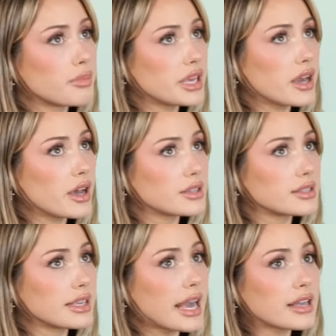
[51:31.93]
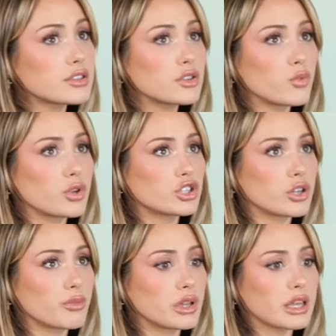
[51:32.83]
because yes, we
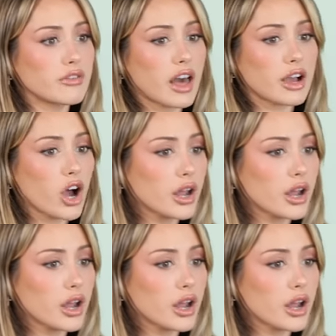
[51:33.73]
should believe that